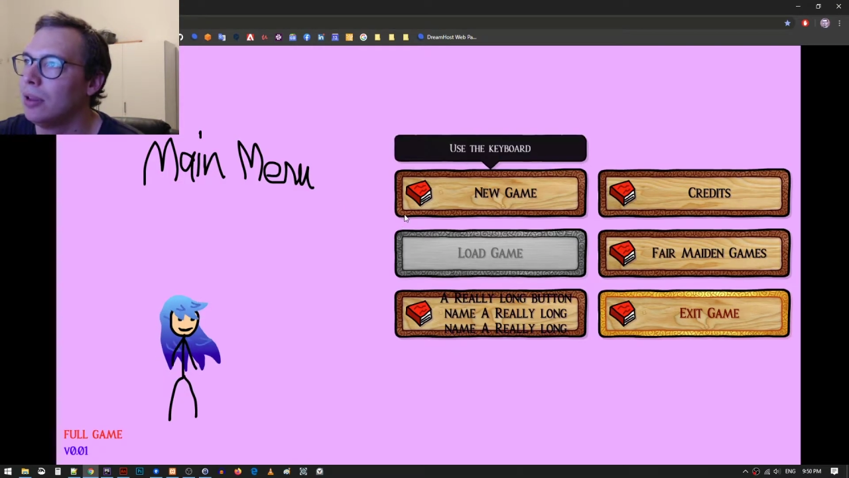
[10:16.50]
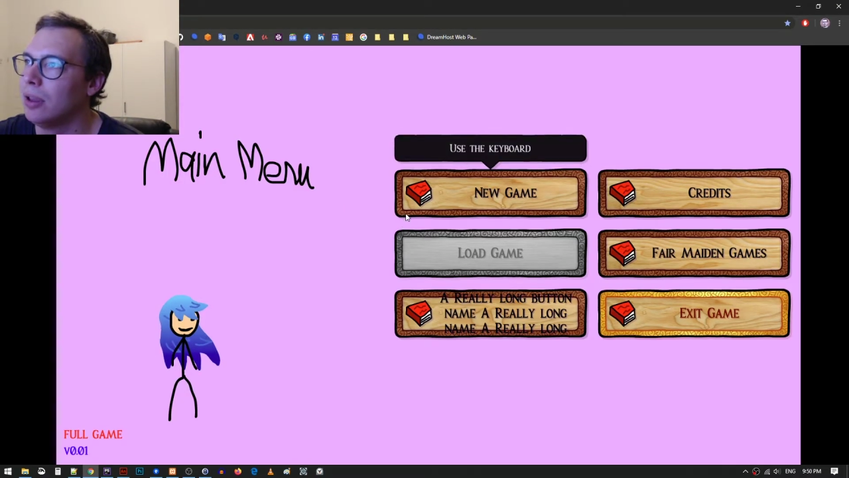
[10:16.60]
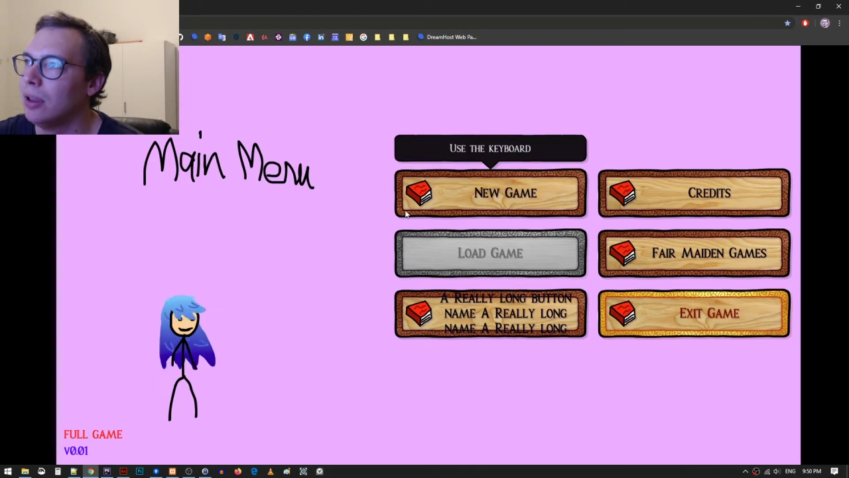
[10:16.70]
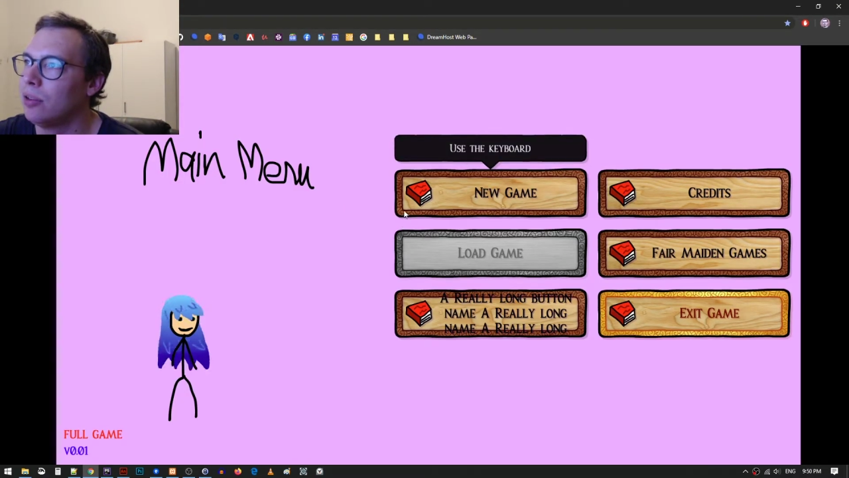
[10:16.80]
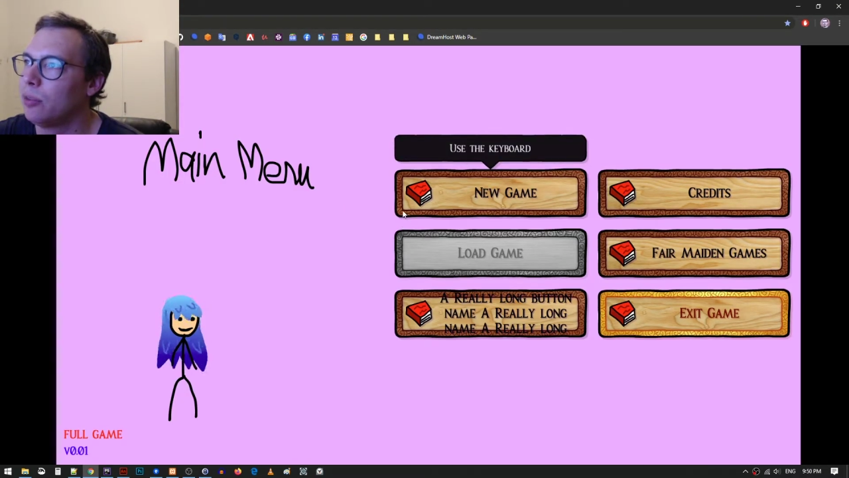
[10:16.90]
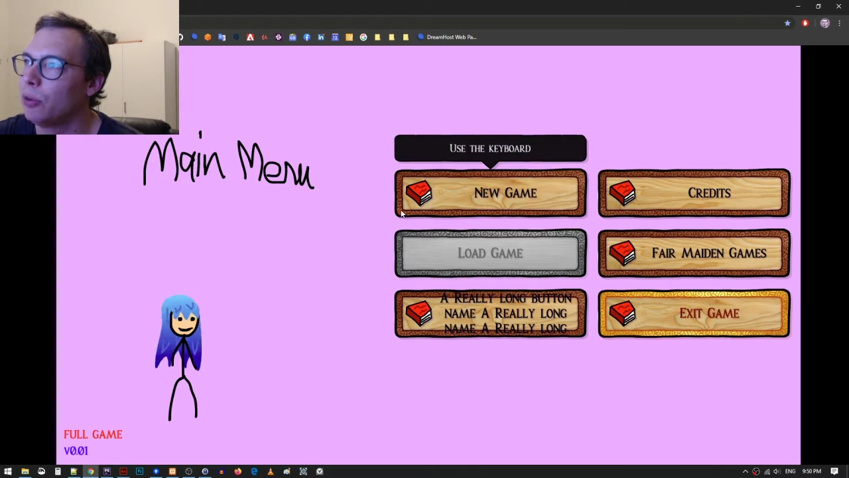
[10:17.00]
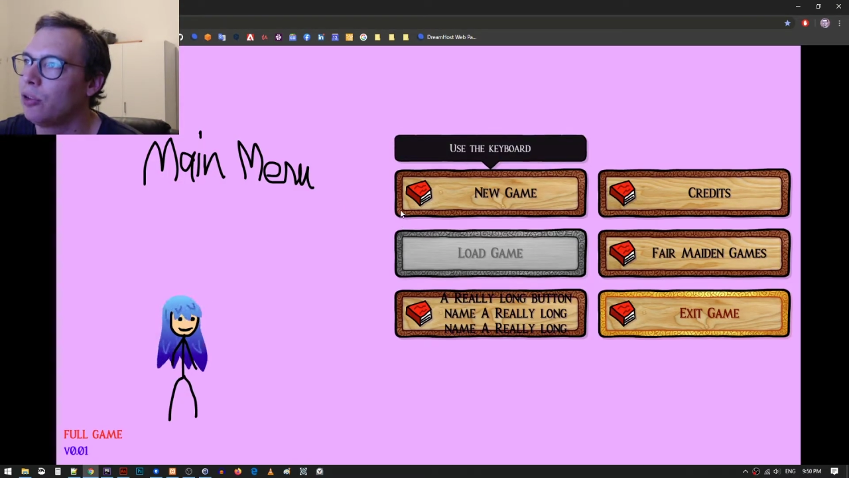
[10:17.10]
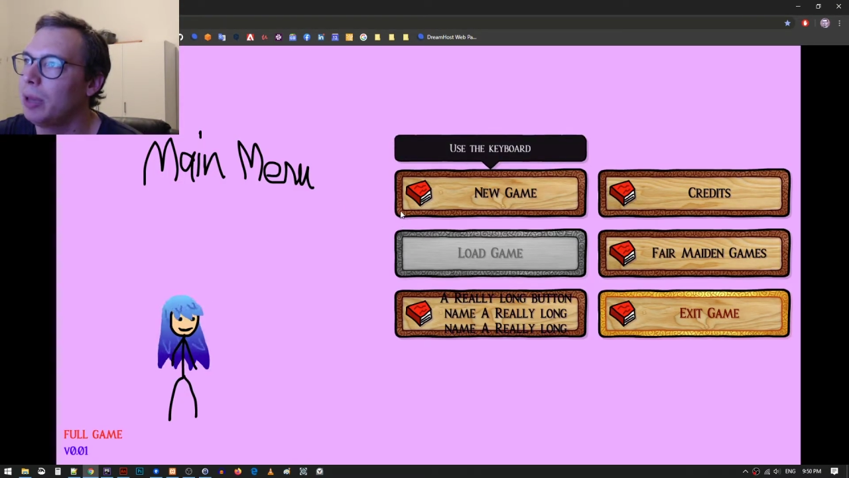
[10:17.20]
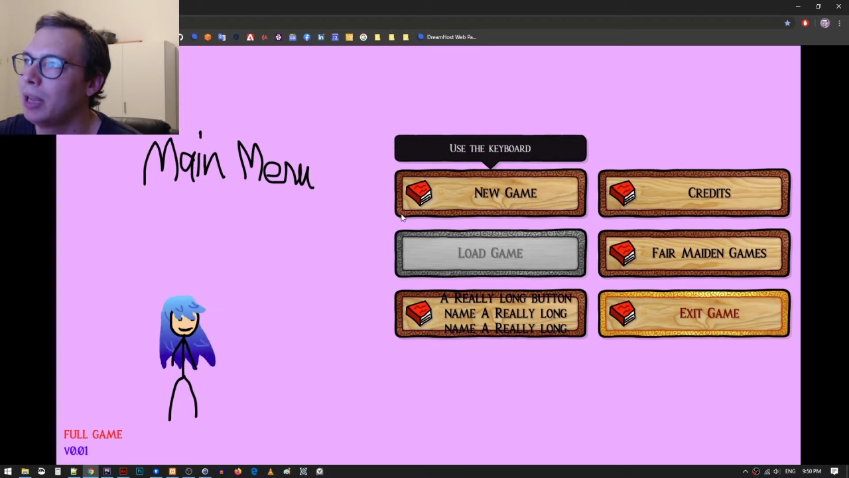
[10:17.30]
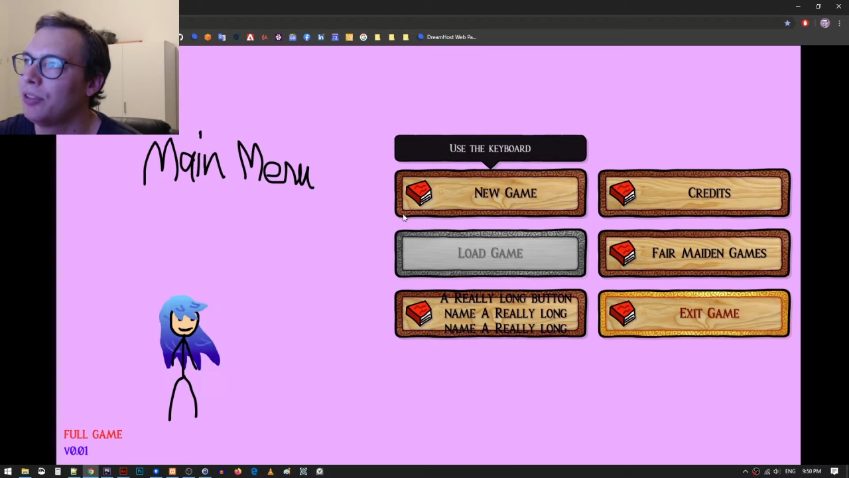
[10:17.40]
It's supposed
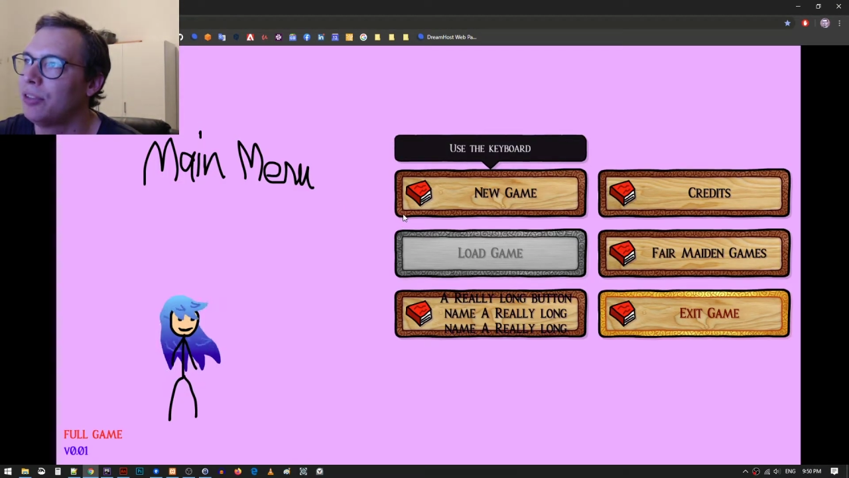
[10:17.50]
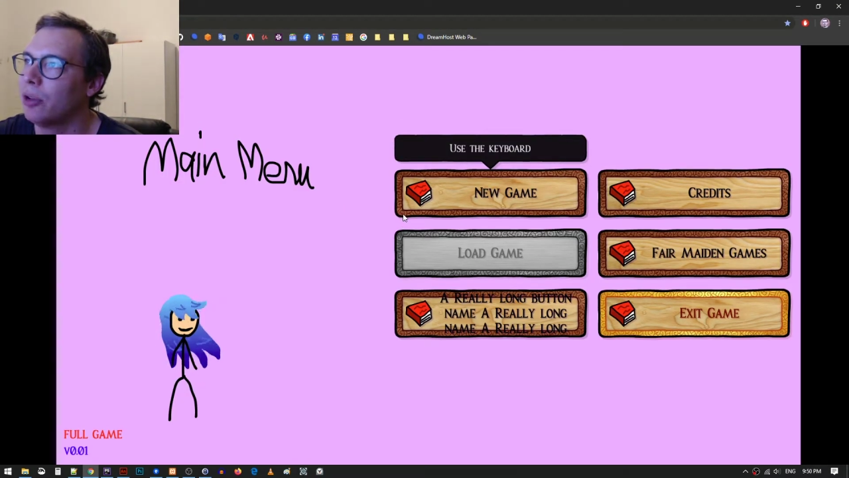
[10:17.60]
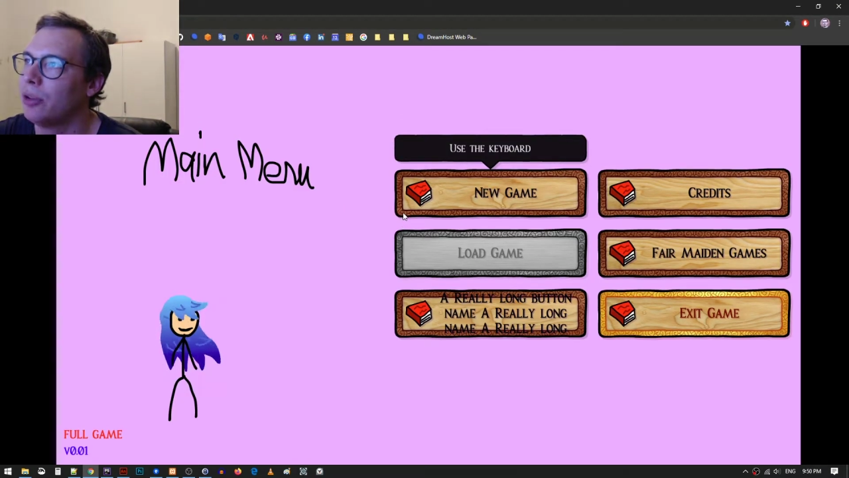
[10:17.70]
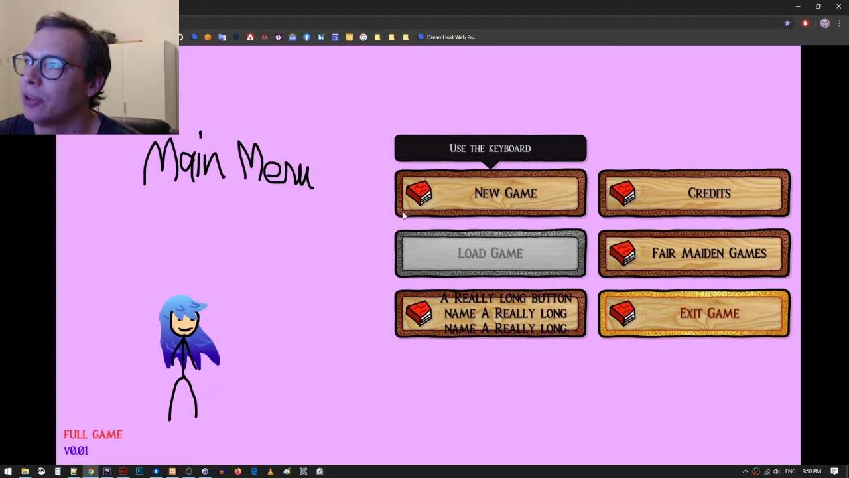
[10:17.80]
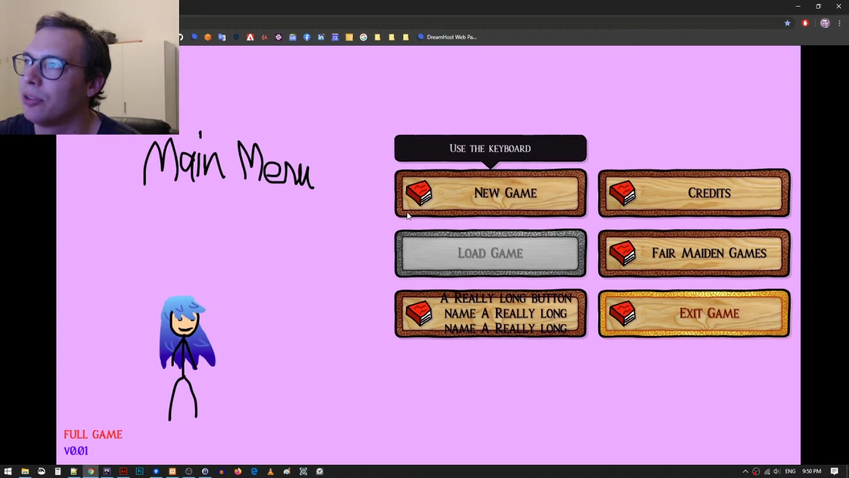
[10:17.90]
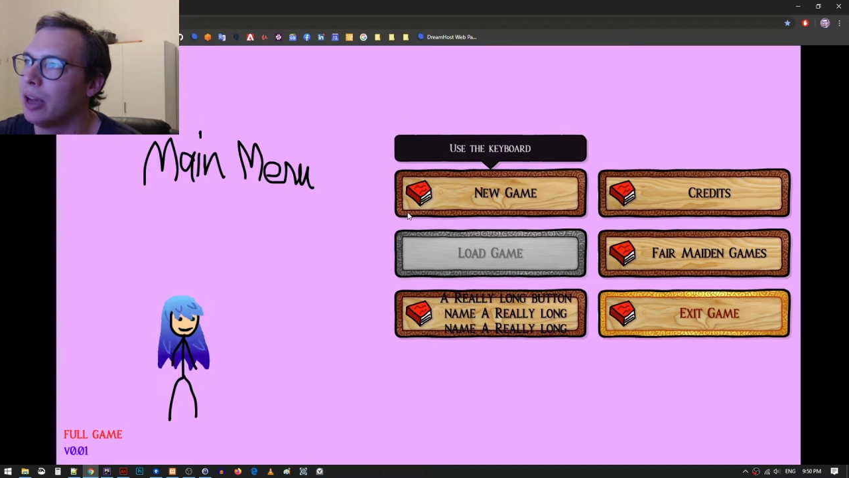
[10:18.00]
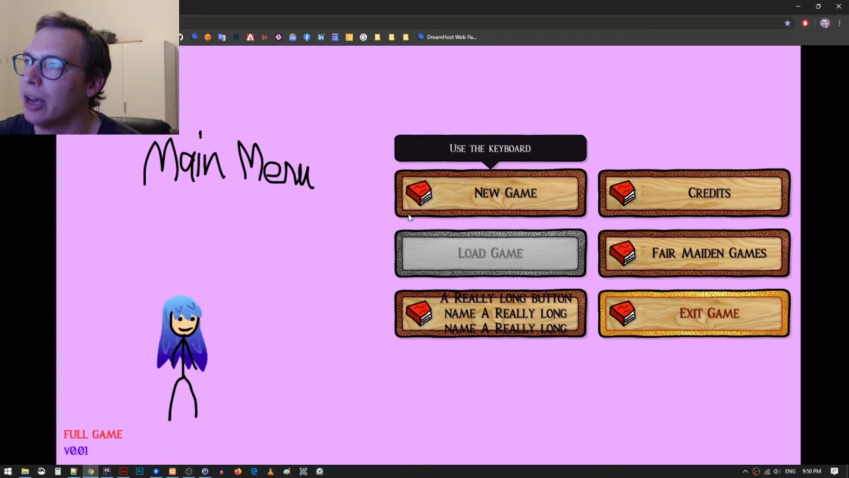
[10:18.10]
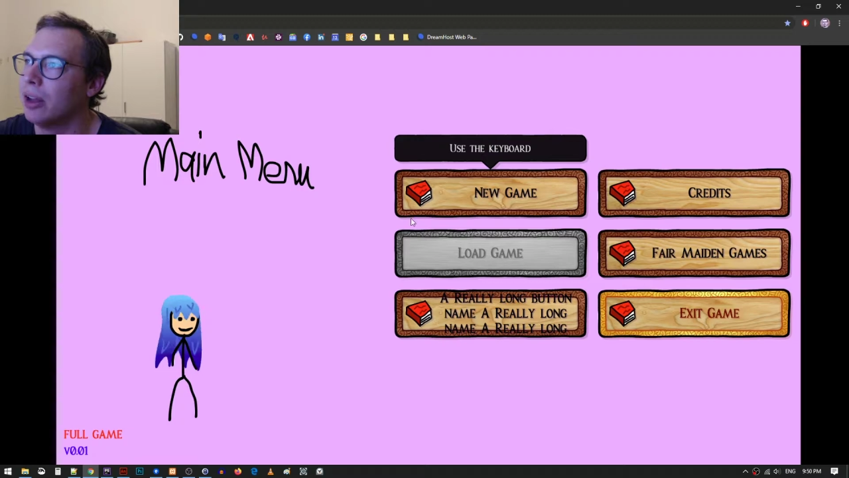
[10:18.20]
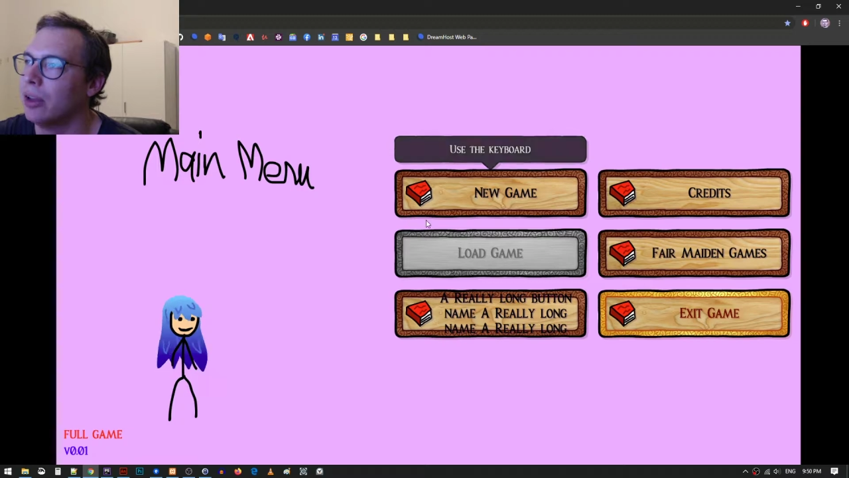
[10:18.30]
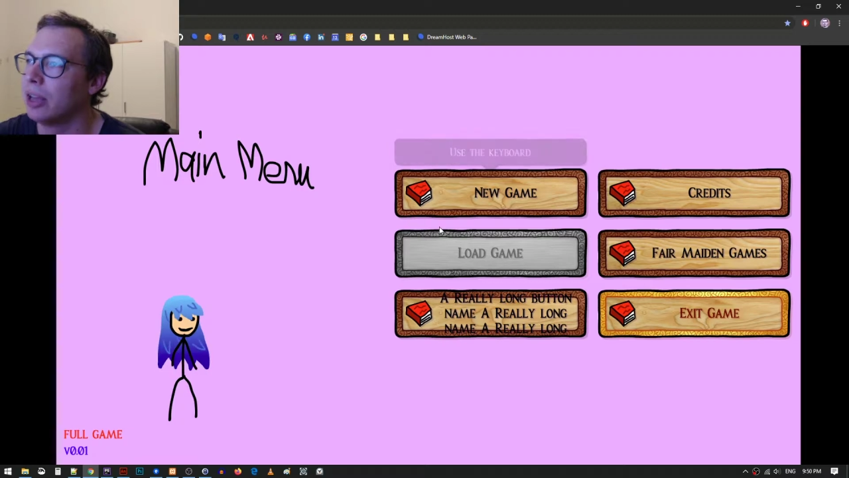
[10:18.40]
to be like Celtic
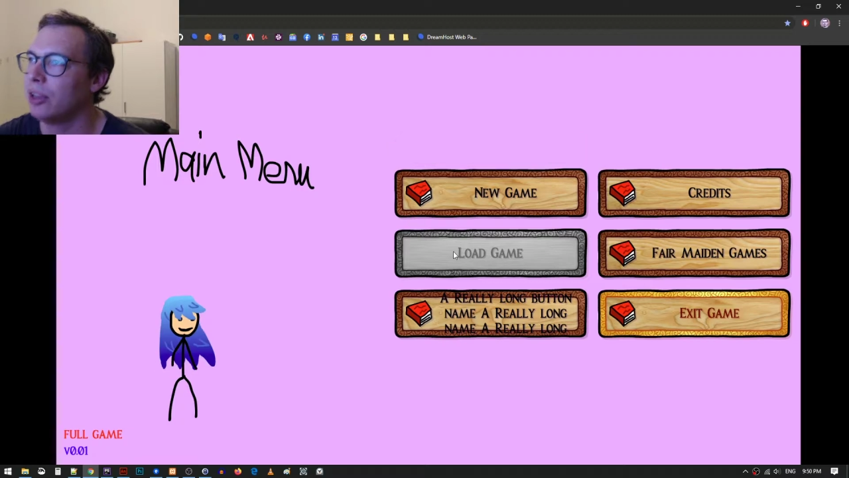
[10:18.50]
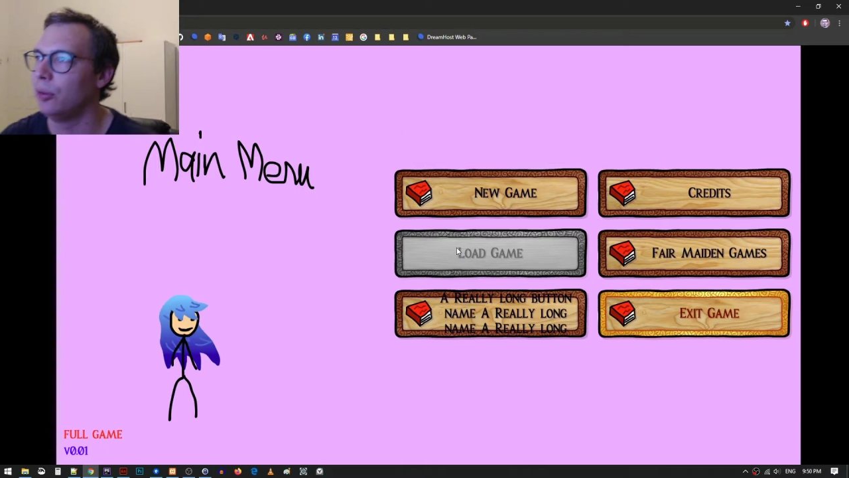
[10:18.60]
style,